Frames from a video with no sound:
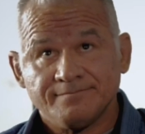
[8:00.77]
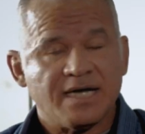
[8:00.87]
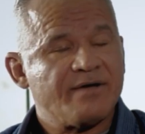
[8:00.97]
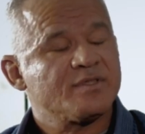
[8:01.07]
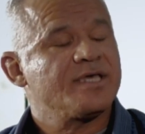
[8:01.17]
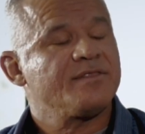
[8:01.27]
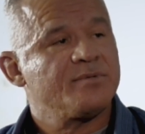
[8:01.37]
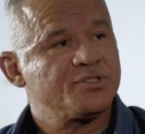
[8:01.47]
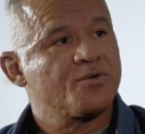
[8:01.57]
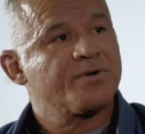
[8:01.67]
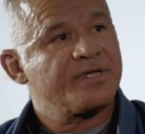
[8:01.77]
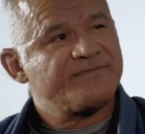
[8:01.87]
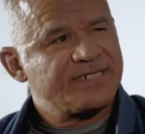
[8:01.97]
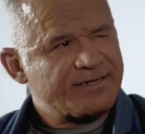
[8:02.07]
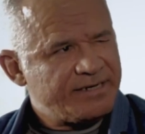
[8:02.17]
I would say, the majority
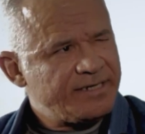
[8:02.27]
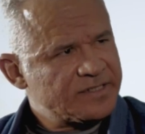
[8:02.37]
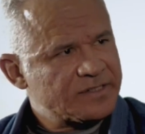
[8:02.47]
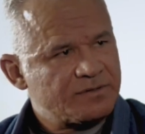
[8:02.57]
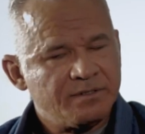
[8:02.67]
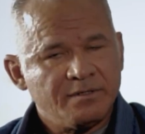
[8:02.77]
of techniques.